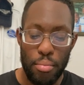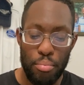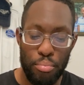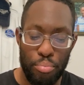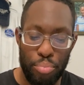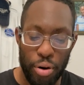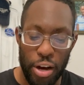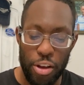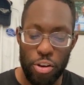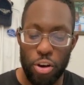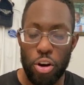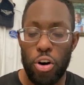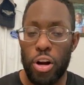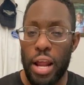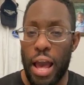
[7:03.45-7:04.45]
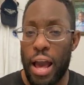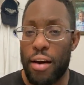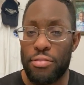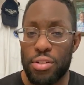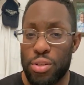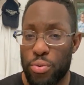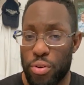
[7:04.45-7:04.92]
but you're going to
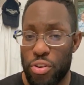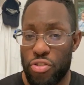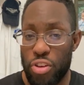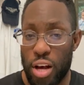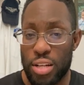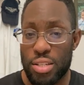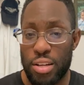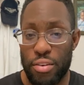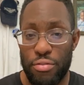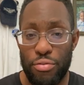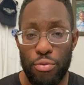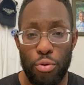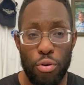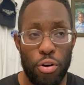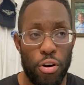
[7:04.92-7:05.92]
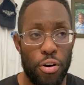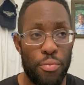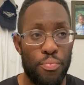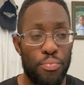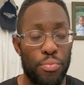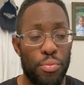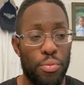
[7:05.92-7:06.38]
have to adjust it for
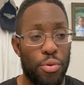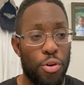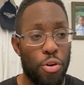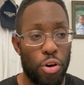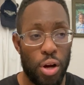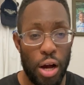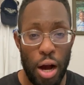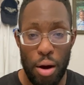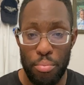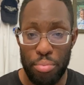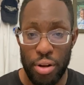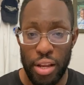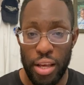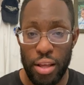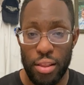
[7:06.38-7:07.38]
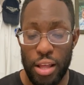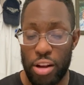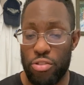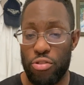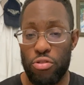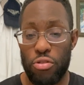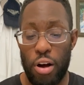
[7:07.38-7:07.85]
your company
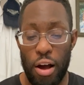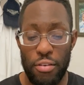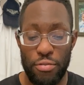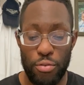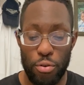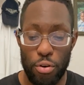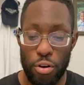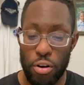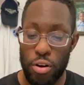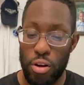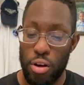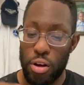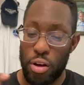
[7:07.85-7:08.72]
that you drive for.